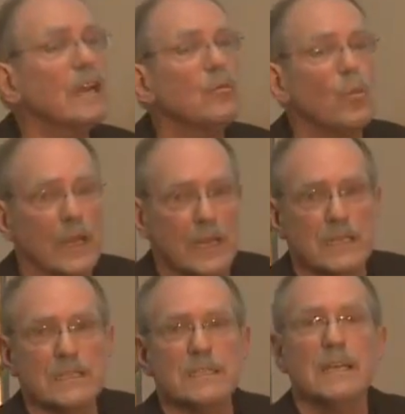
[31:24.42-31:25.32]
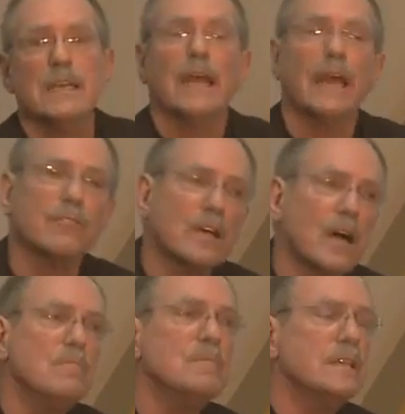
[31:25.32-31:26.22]
and wind have
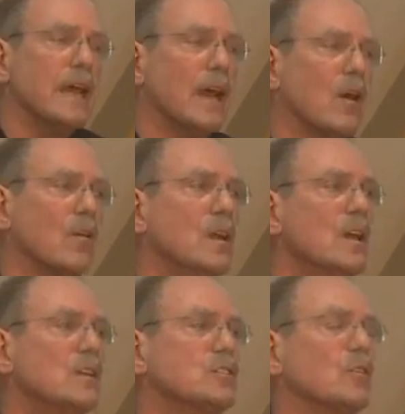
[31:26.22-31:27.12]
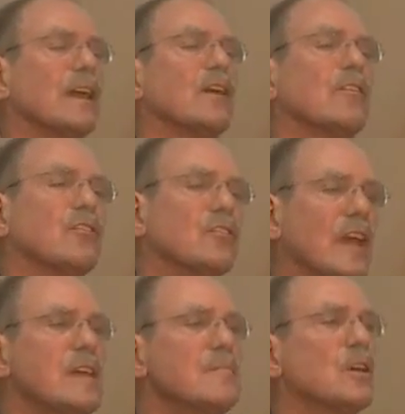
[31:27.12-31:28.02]
come down so they are the
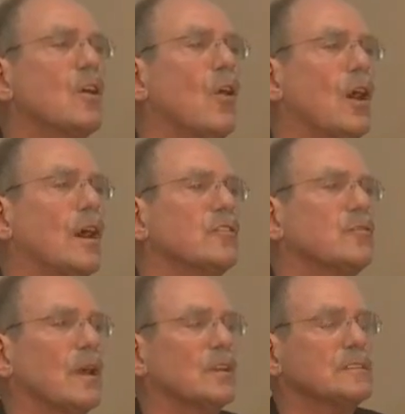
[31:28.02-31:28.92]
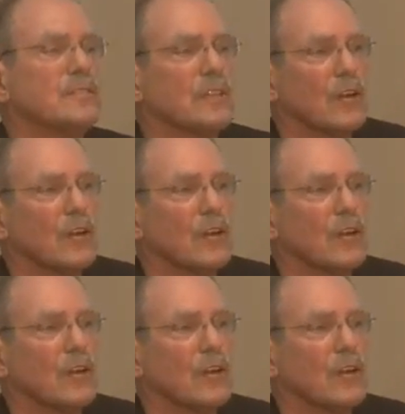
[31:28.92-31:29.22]
same cost relative to